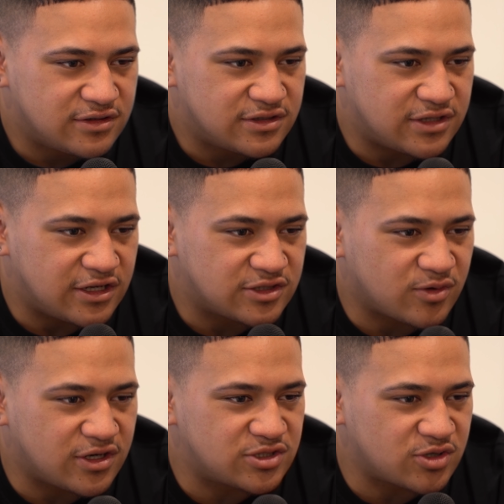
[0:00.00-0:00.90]
So that's
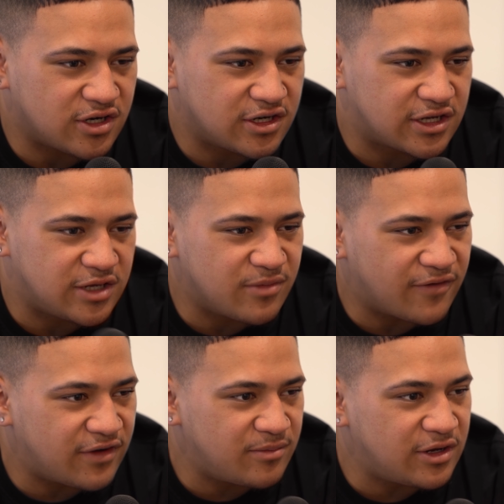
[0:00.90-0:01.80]
why I try to keep my
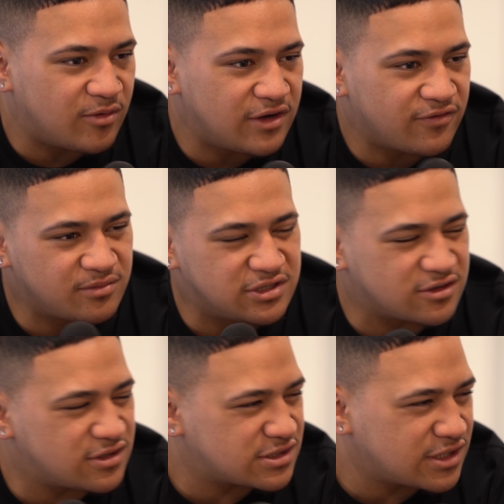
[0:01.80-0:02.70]
family away from this
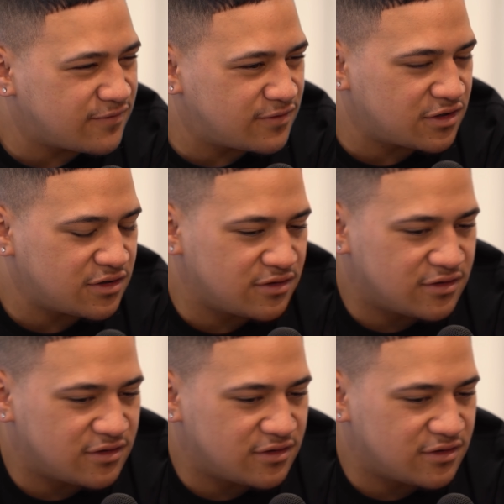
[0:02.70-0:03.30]
kind of stuff, you know.